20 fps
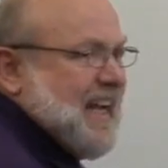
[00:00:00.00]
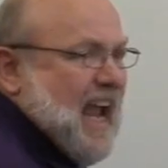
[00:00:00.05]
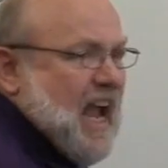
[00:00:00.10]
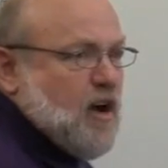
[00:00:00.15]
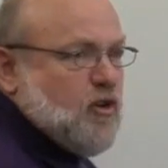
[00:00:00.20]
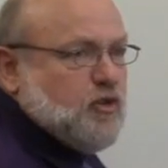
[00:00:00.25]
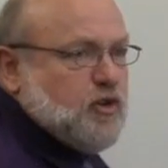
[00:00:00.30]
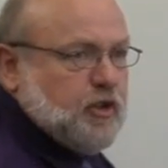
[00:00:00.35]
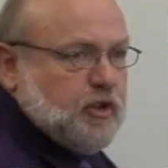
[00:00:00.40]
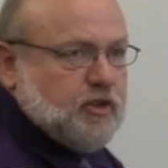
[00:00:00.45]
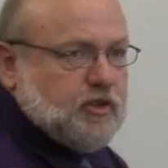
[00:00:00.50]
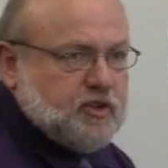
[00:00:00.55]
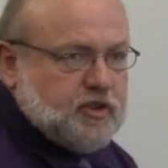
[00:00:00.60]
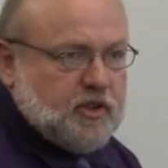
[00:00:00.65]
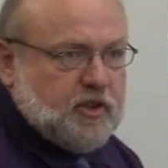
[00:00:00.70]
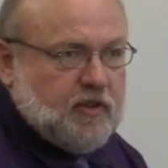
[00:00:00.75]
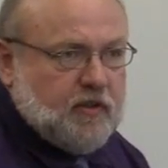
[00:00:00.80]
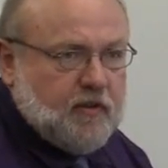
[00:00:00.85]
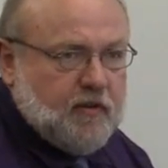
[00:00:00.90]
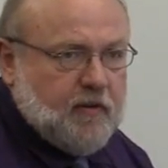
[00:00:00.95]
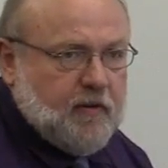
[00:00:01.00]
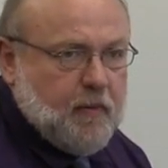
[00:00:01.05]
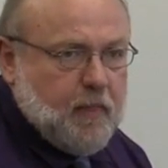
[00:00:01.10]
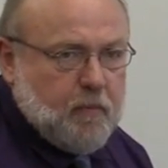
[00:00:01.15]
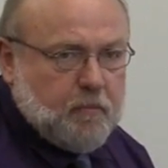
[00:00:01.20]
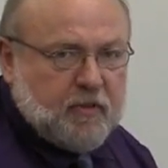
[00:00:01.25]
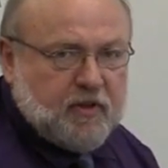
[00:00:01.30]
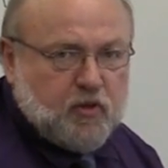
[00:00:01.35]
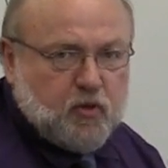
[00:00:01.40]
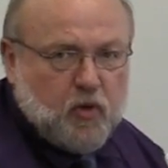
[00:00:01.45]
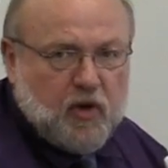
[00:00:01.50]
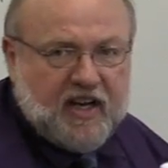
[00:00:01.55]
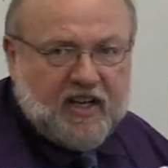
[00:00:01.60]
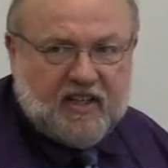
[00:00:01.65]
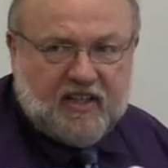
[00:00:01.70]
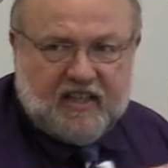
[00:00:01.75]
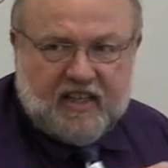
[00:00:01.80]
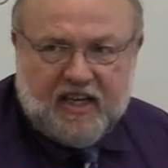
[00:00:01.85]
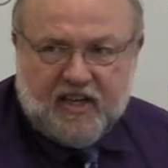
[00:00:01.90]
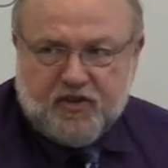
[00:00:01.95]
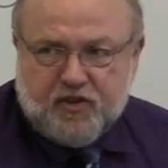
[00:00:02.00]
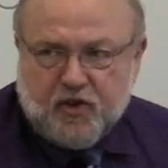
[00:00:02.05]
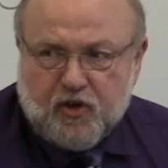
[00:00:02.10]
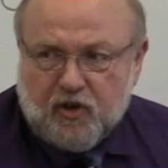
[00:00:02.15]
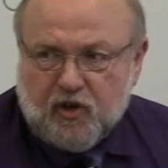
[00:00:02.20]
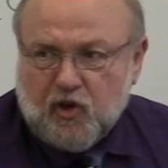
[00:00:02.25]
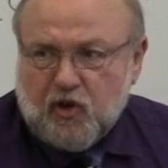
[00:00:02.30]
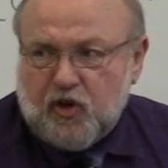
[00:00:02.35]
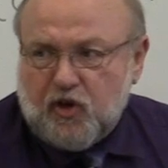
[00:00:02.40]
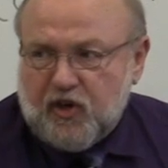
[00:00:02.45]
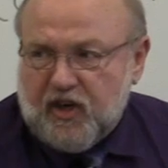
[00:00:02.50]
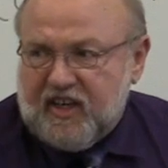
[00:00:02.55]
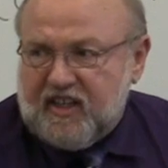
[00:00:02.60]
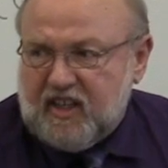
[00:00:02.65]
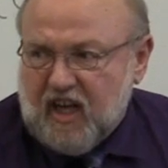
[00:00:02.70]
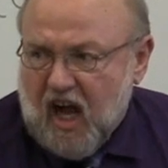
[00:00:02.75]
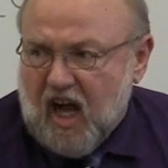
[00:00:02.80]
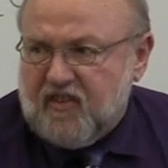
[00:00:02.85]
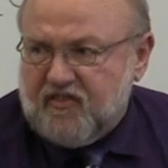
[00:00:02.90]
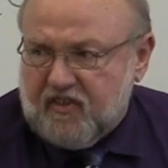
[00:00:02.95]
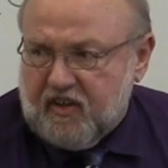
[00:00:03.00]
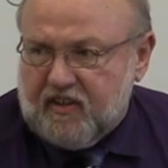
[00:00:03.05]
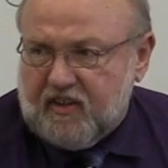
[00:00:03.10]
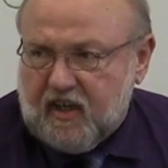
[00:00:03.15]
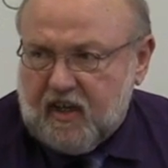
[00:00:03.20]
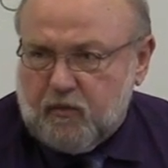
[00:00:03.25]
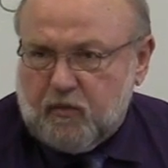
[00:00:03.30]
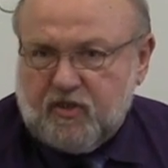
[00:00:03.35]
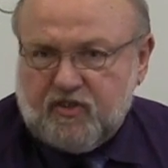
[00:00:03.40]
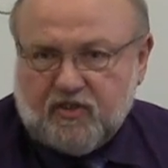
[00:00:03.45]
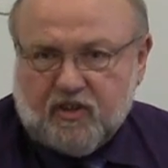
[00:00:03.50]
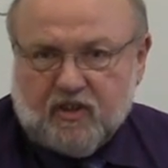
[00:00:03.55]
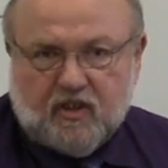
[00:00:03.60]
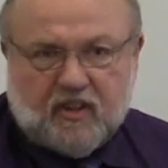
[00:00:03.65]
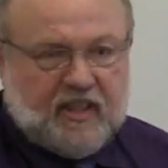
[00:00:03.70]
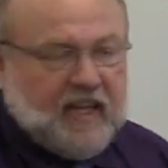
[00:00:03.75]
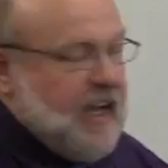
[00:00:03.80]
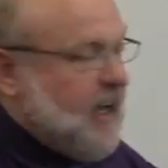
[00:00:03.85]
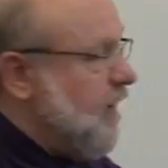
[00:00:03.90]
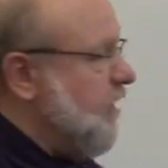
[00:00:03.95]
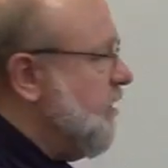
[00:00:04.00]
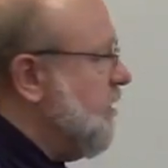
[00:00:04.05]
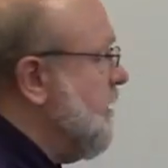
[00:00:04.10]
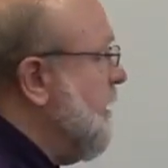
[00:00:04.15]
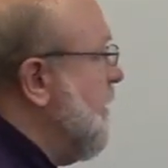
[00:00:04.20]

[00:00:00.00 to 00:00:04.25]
encounters between teacher, learner, and content that I want us to look at.